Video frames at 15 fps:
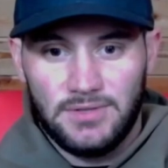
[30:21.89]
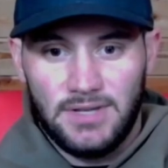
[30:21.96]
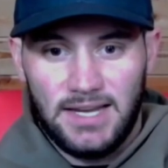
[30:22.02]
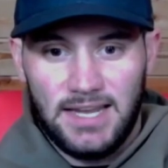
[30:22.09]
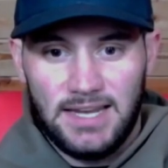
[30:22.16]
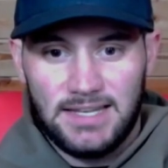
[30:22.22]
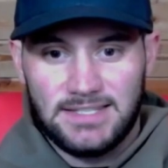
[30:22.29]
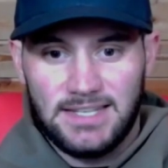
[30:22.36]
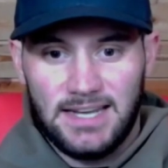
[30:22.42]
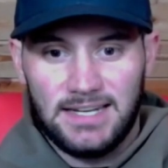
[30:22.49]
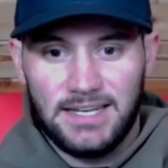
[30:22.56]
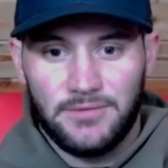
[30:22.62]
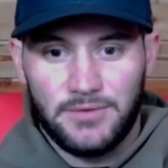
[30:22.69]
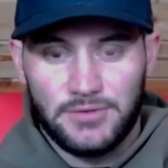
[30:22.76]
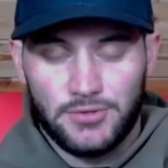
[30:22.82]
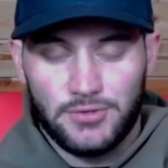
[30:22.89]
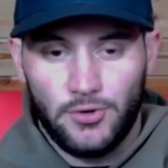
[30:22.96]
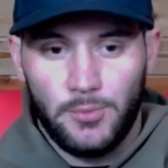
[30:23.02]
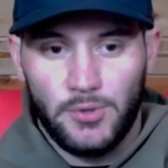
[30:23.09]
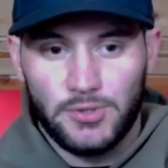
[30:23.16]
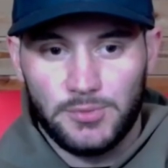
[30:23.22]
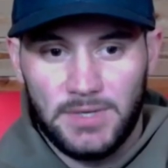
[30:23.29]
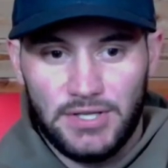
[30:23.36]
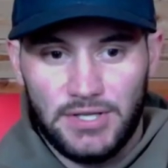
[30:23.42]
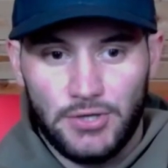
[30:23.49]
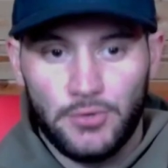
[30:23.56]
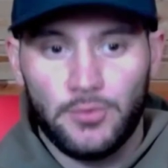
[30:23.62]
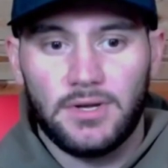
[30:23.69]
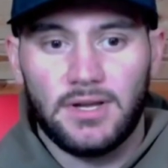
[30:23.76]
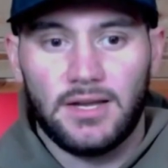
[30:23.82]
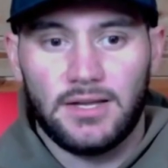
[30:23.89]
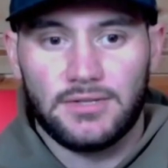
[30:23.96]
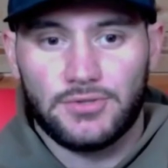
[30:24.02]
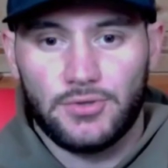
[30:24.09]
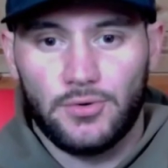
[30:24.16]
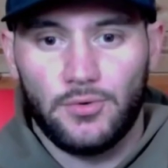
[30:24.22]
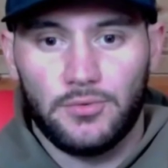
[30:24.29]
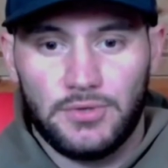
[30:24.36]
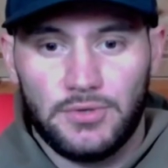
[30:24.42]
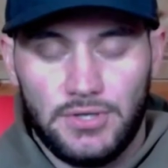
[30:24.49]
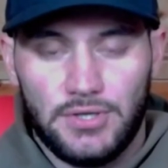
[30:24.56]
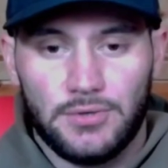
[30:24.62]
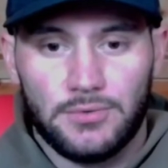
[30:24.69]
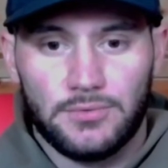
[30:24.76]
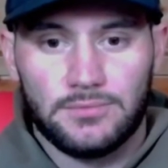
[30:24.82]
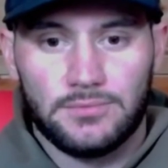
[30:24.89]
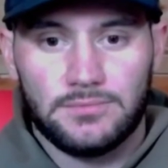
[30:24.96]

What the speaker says: Again, it's the idea of controllables, but you can control you.